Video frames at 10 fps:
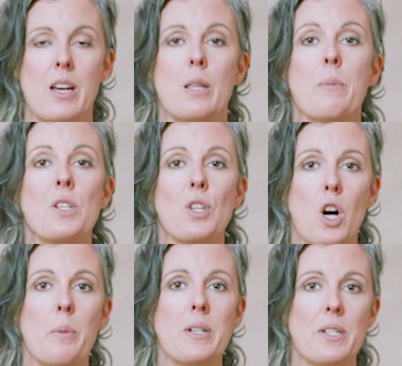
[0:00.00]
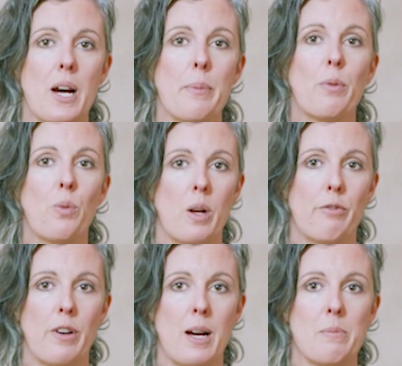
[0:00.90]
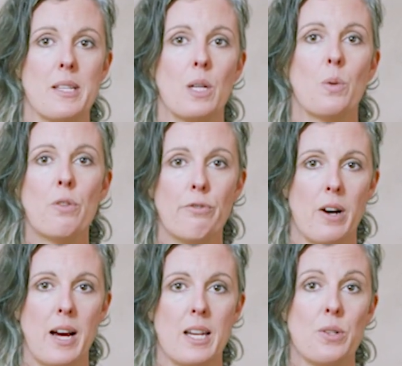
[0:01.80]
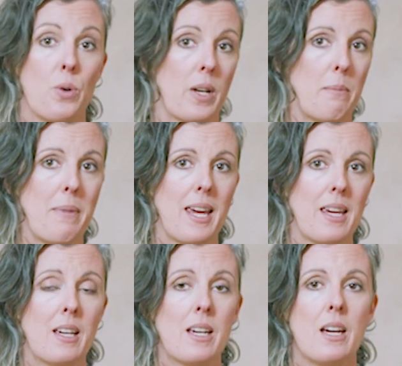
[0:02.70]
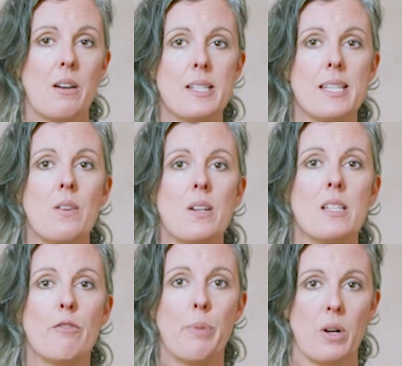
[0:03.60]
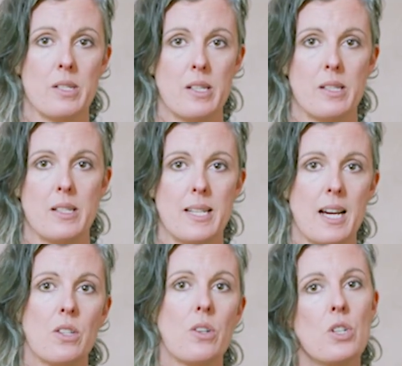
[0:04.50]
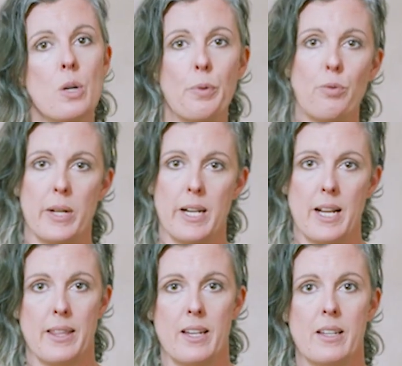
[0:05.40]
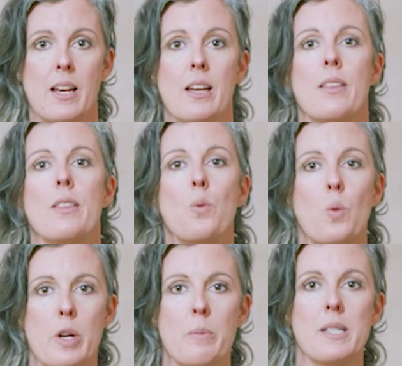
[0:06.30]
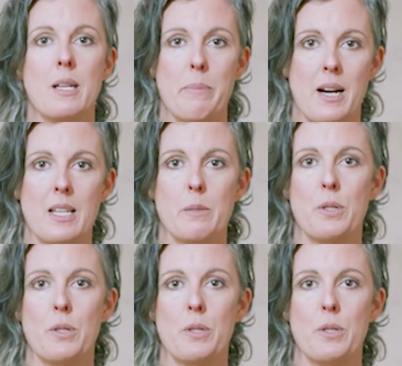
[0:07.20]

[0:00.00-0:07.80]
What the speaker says: The most common type of worm farms that you will find or can make are a series of boxes stacked on top of one another that the worms can pass